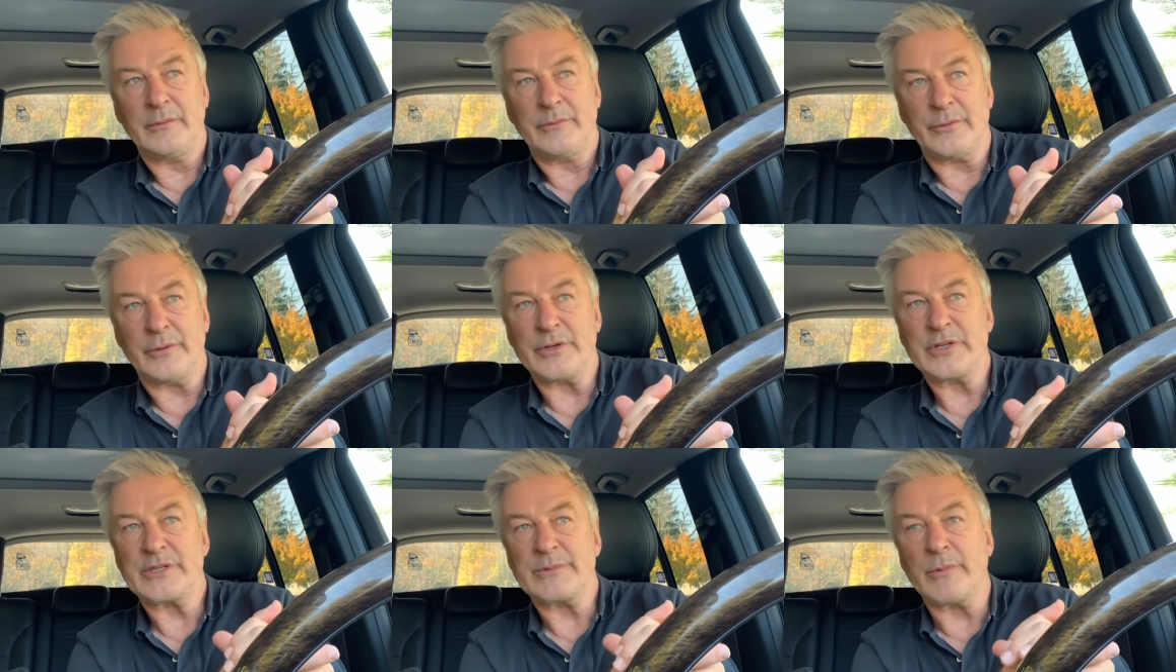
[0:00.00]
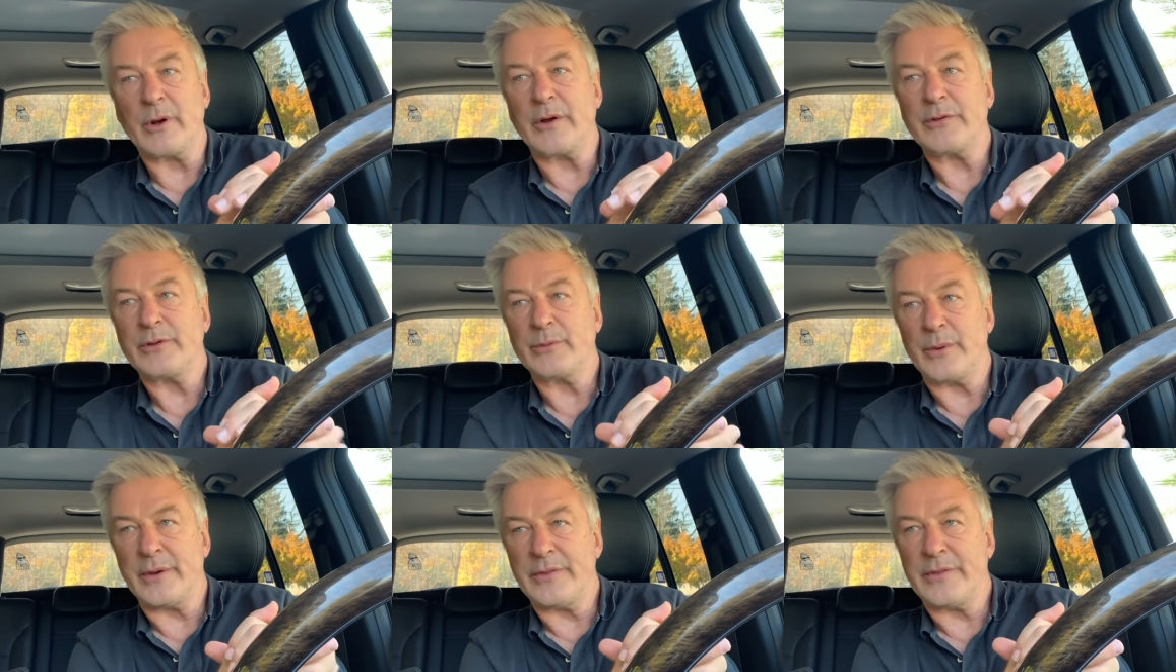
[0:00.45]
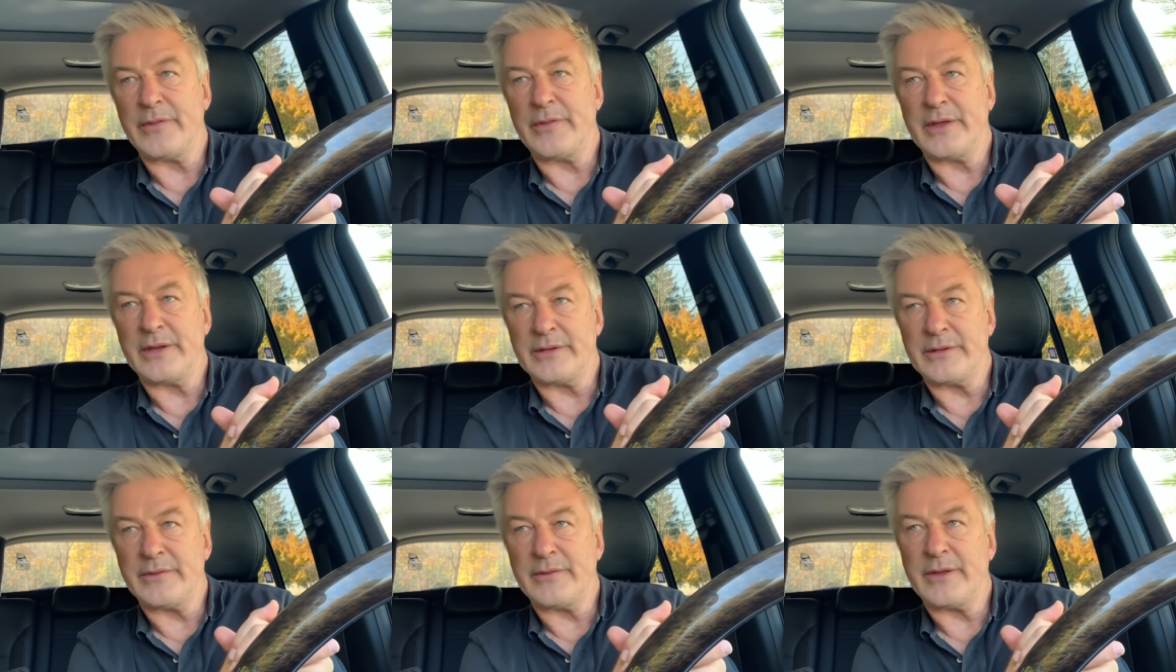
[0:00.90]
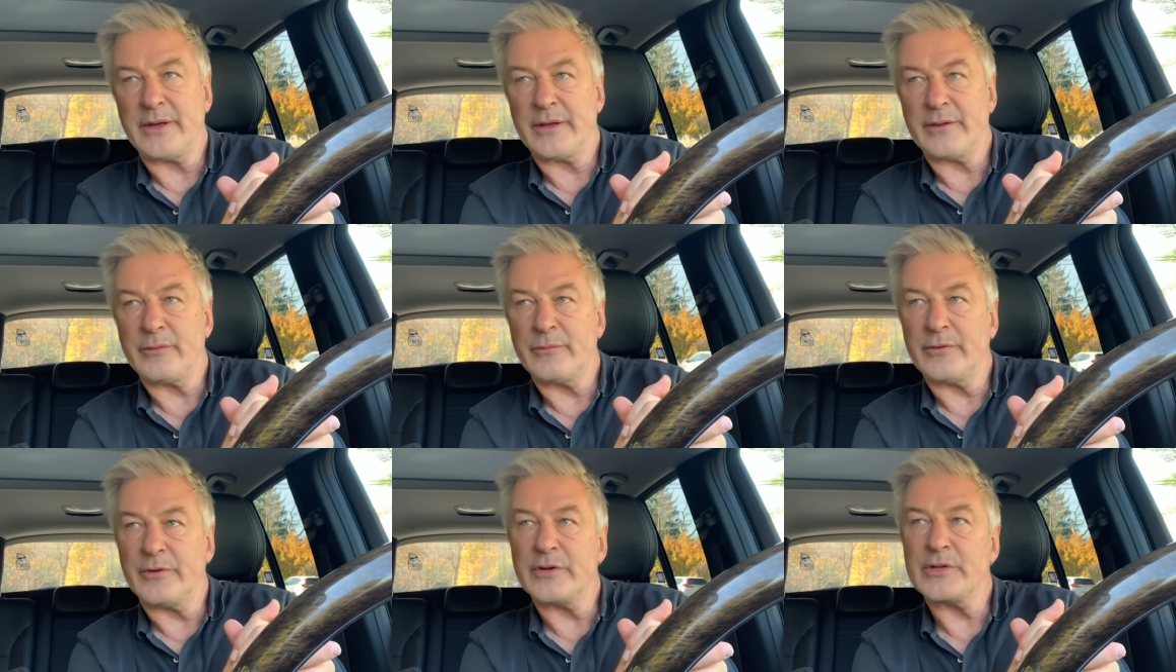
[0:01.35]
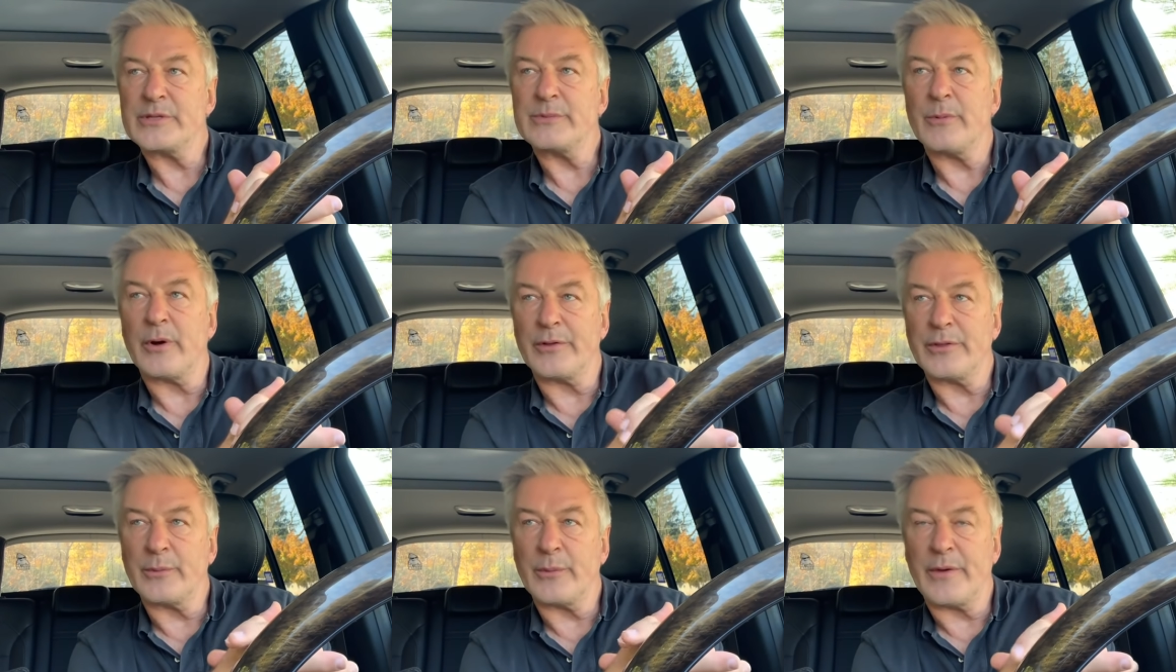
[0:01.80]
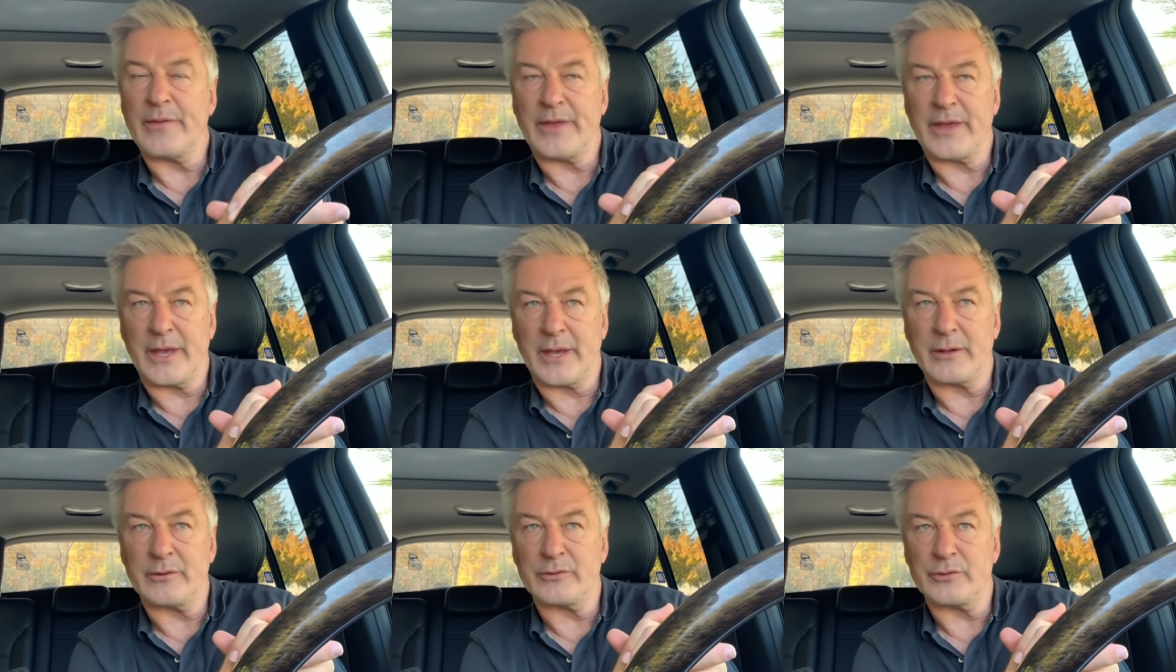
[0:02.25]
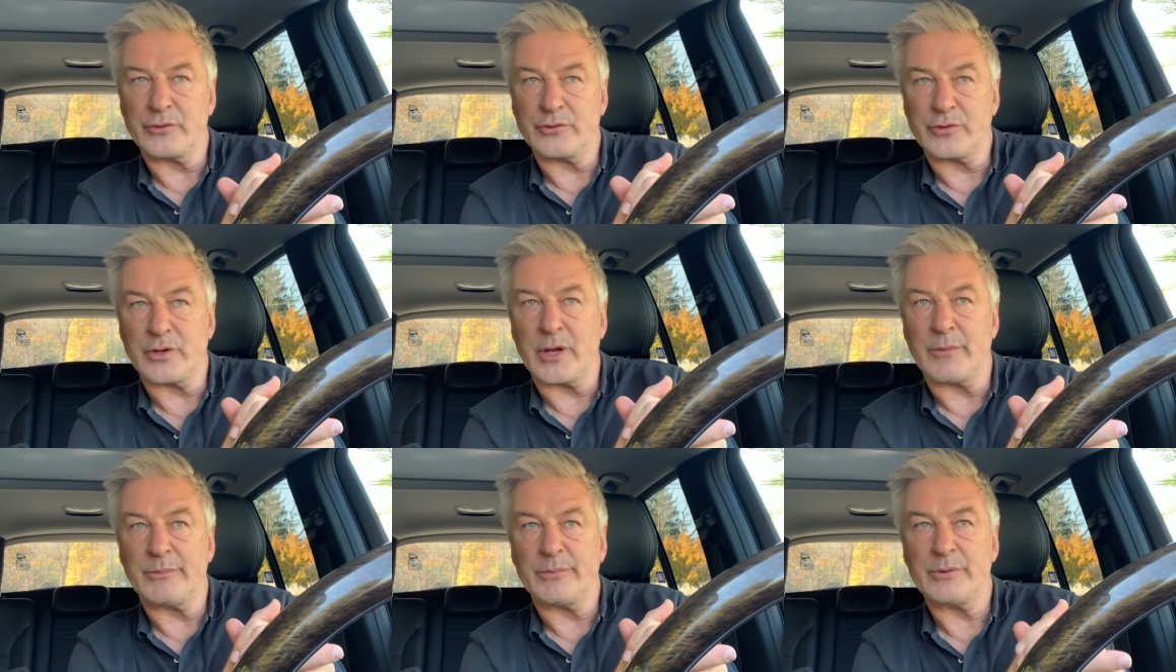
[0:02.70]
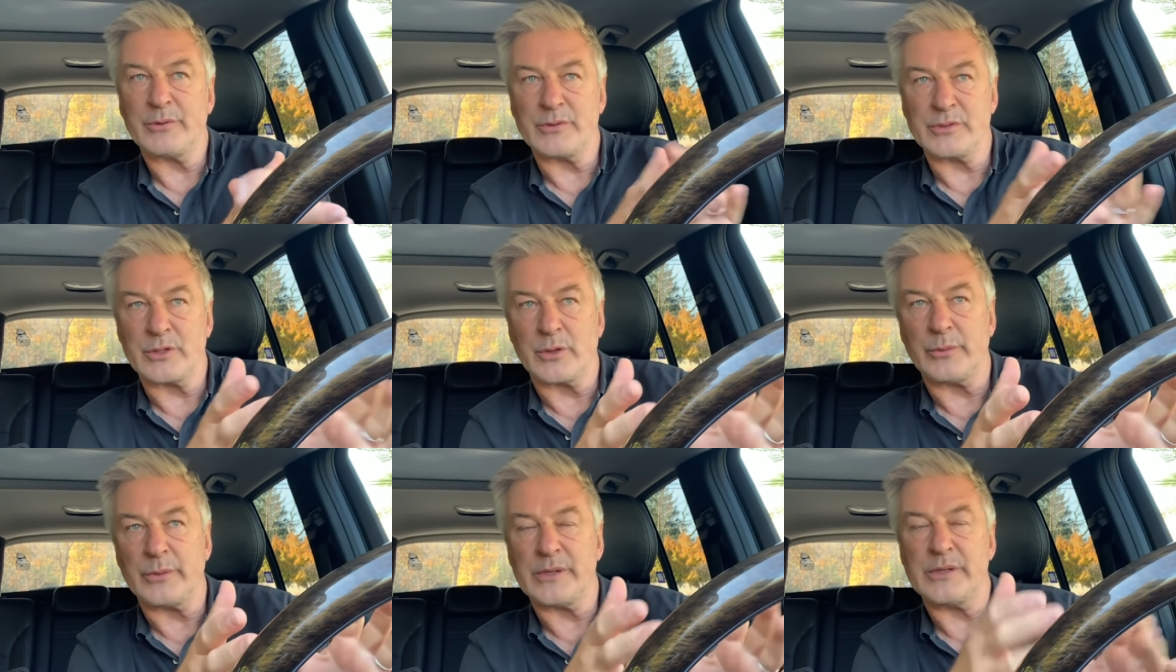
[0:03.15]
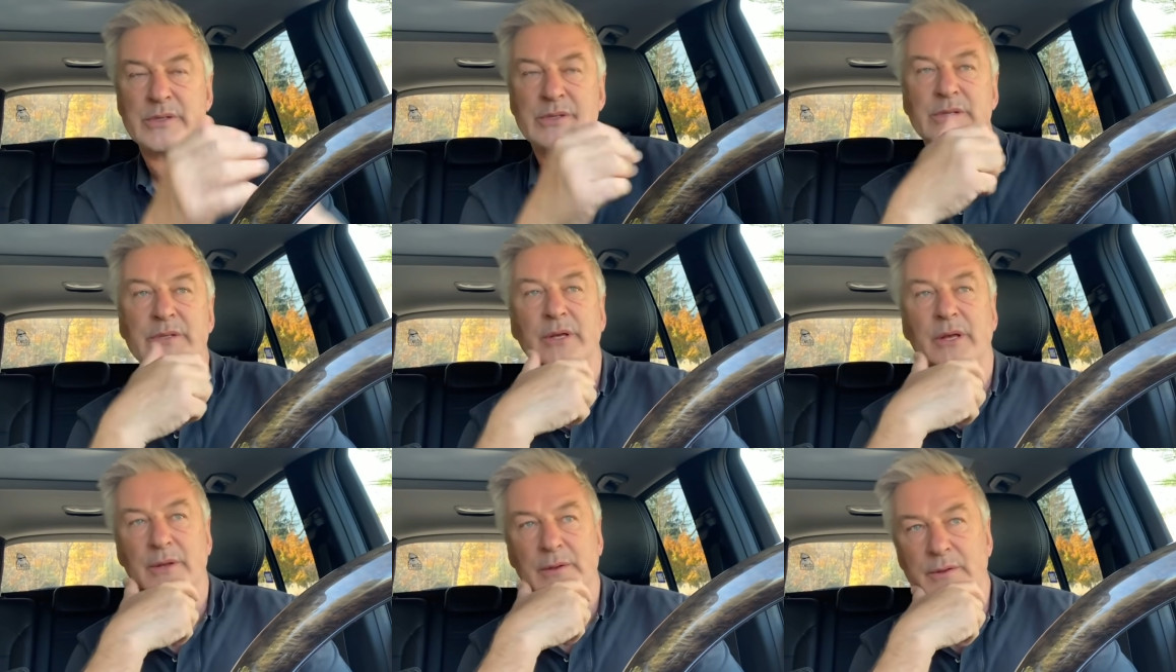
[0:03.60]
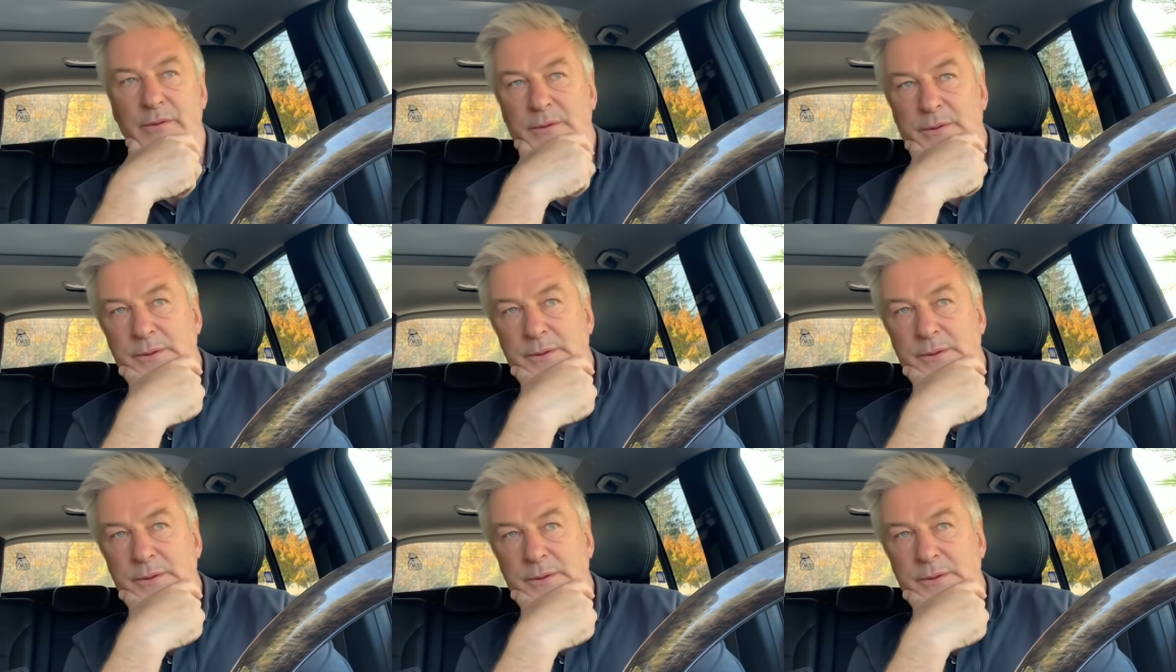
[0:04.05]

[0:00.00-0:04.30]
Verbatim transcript: Very smart the way that they did that. Very smart the way they handled Trump, who's always, uh,